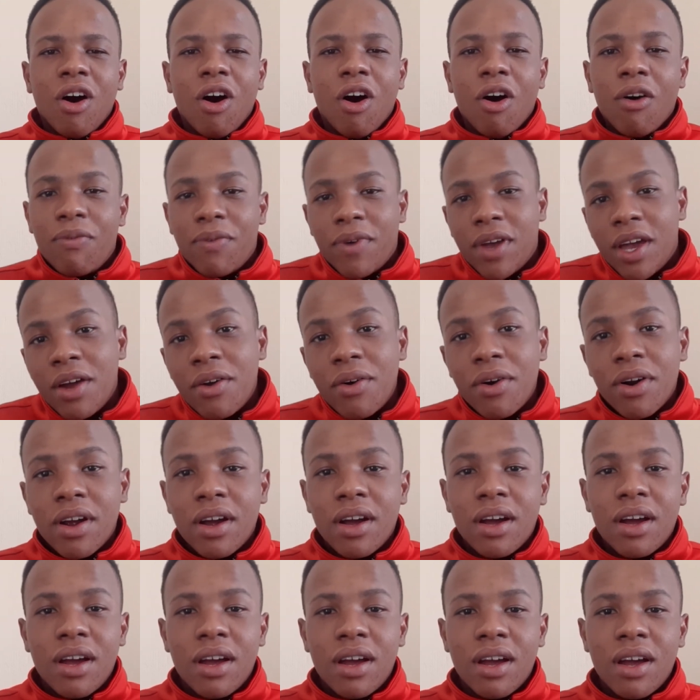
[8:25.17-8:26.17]
of error,
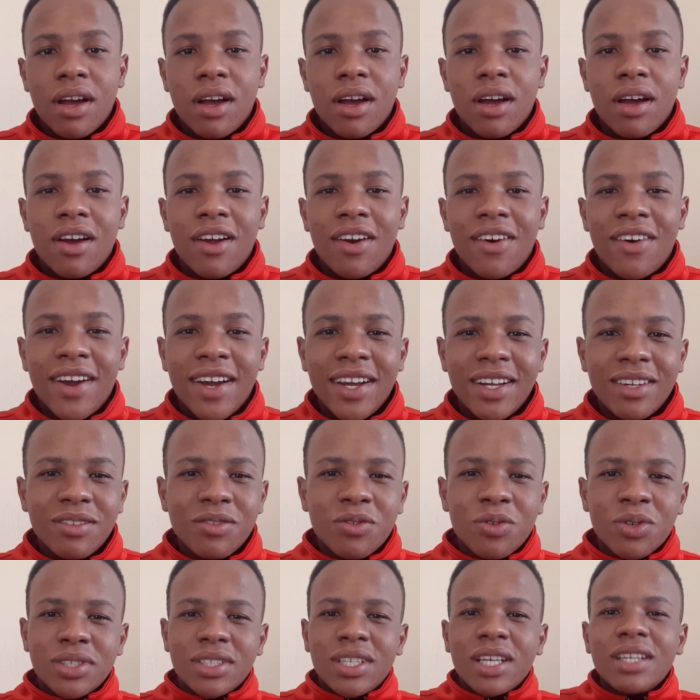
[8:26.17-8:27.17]
right?
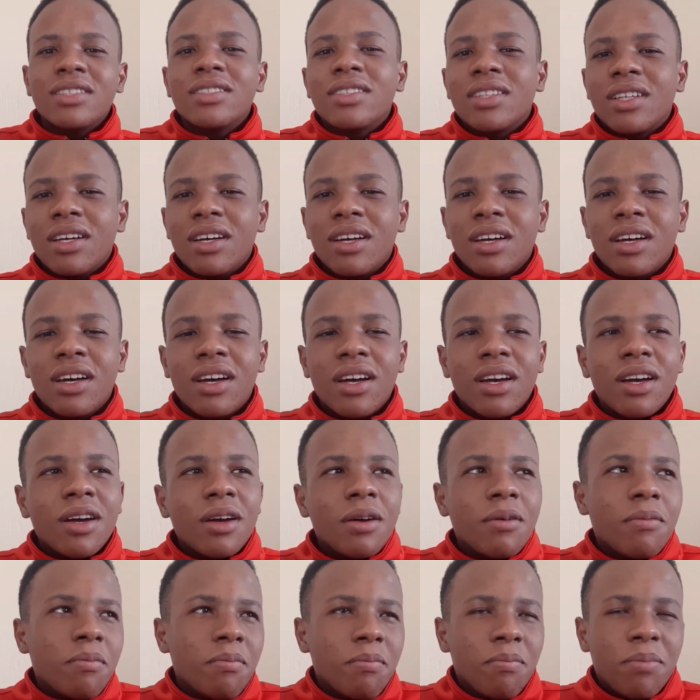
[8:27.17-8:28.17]
Because that's the
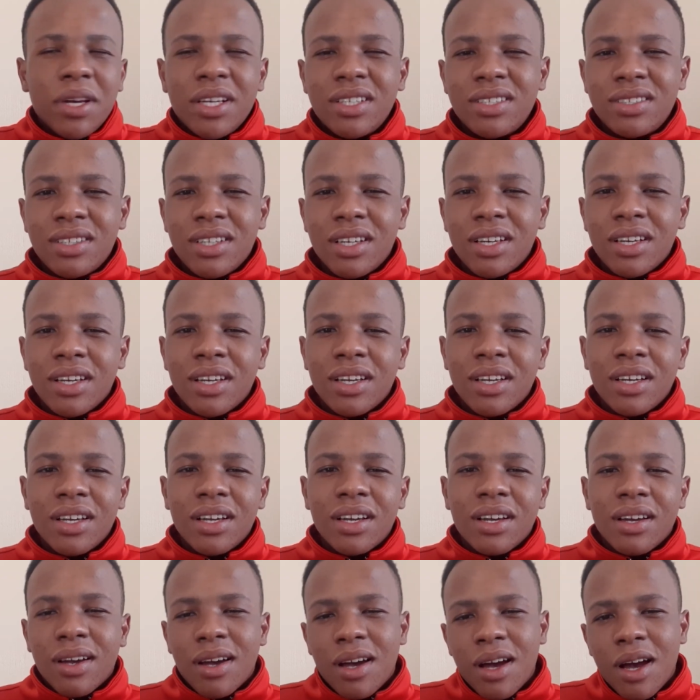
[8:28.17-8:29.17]
best thing
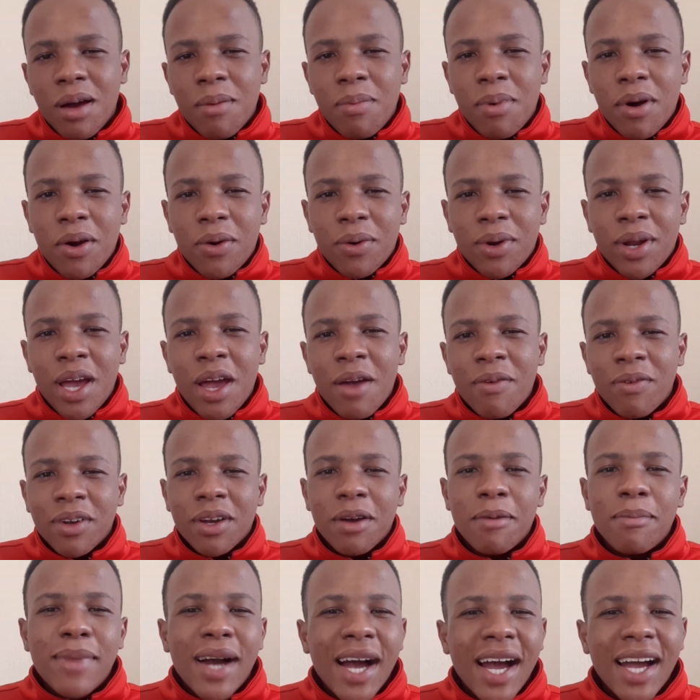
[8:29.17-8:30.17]
about having
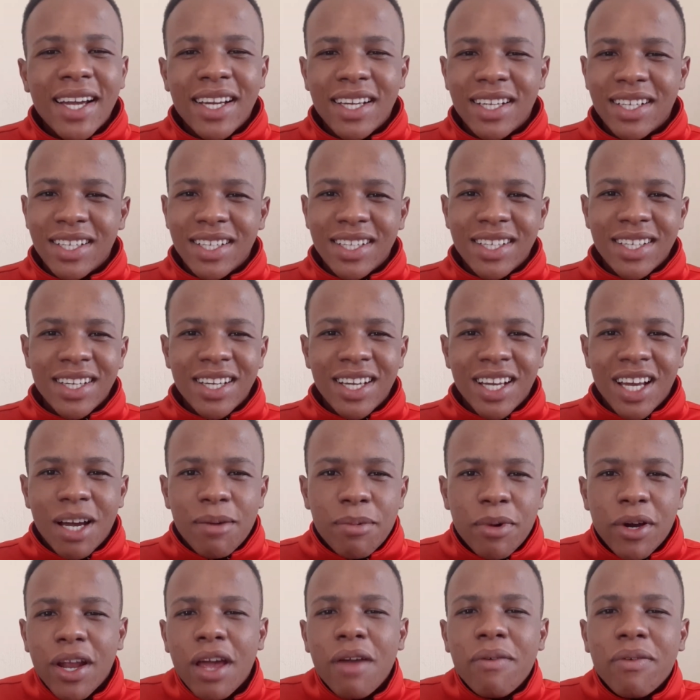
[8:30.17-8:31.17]
a mind,
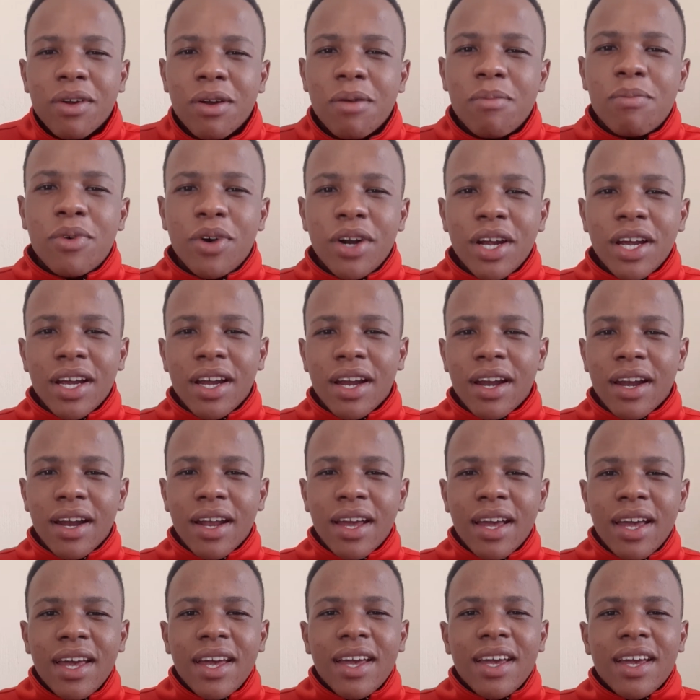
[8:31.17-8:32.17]
about having a brain,
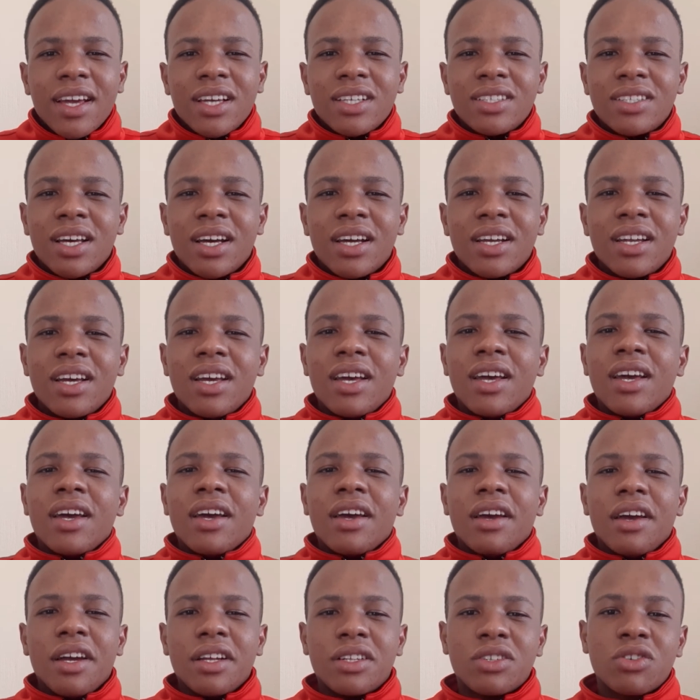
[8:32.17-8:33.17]
is that
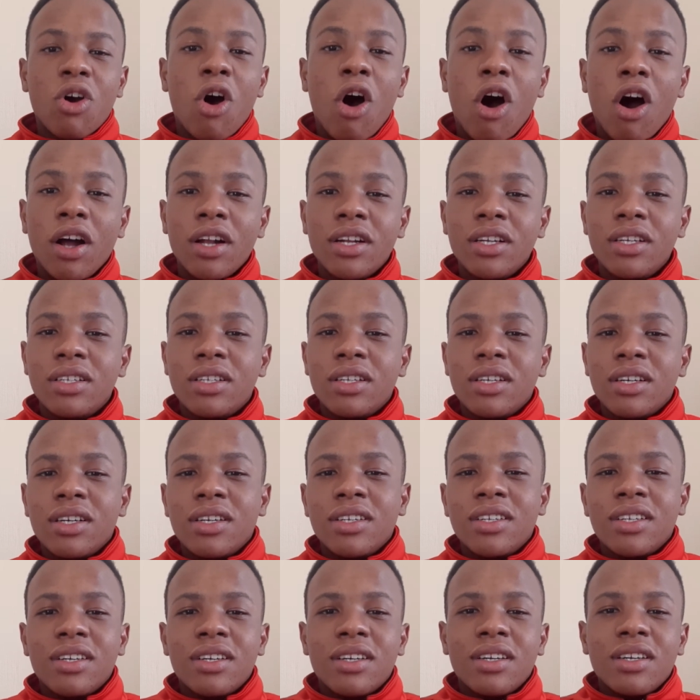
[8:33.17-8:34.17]
it can't
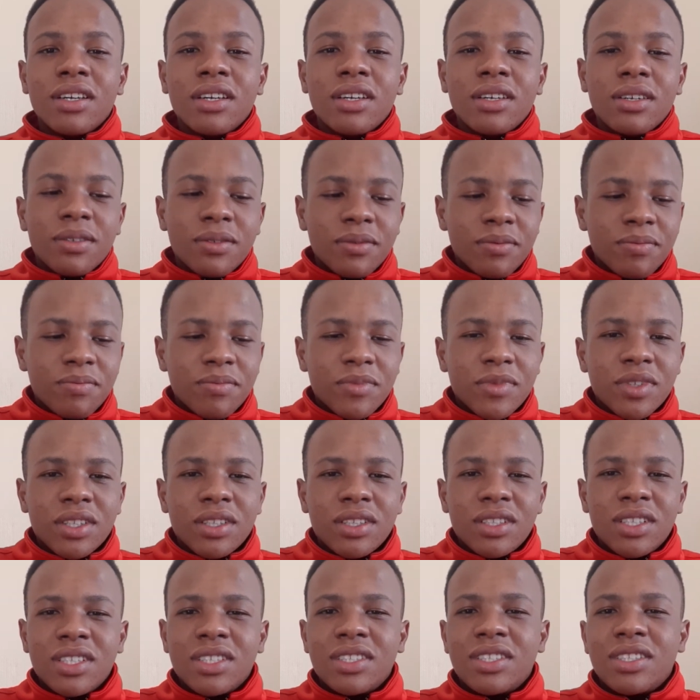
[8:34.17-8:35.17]

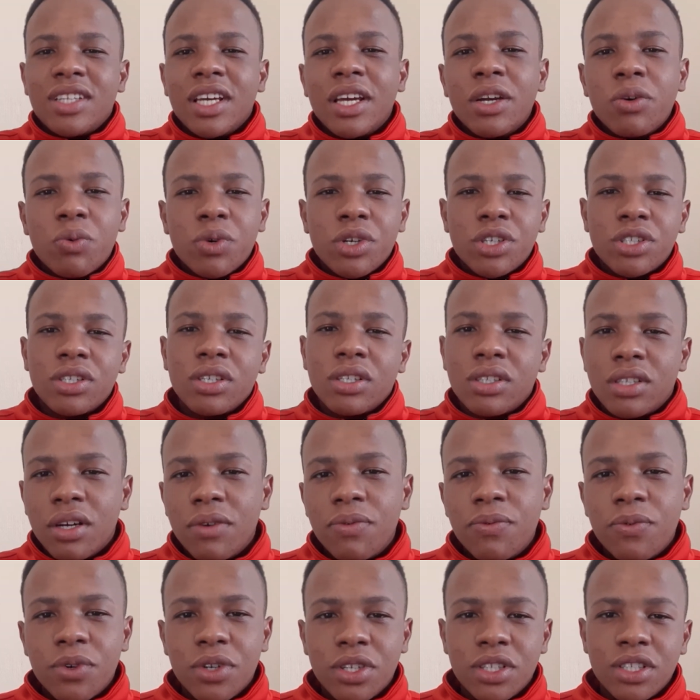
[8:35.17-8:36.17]
distinguish the
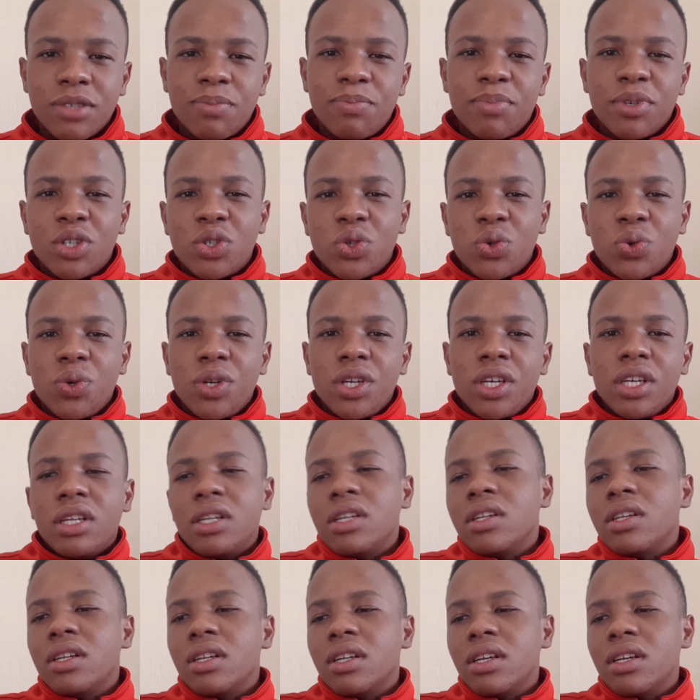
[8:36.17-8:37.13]
difference between